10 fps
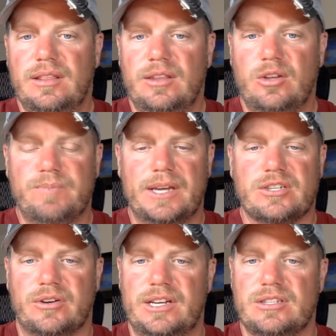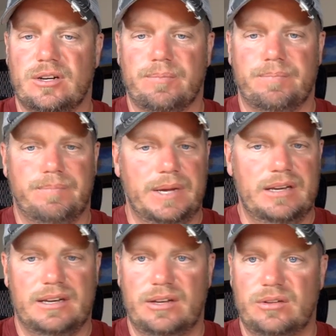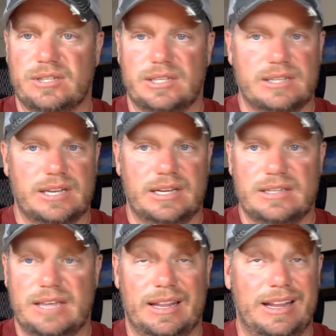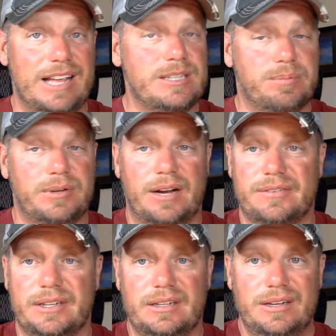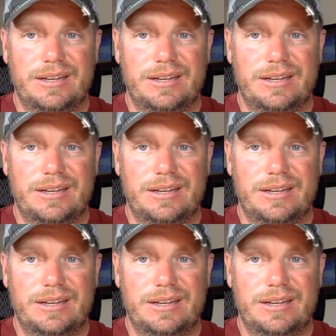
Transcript: Those big screens are big deals these days, and lots of profit.